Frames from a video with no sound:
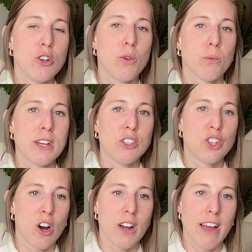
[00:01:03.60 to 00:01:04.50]

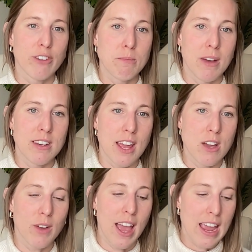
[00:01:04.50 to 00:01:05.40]
restart every Monday.
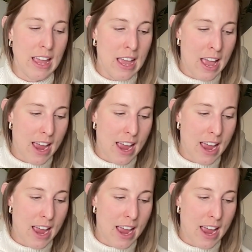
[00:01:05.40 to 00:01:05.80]
Okay.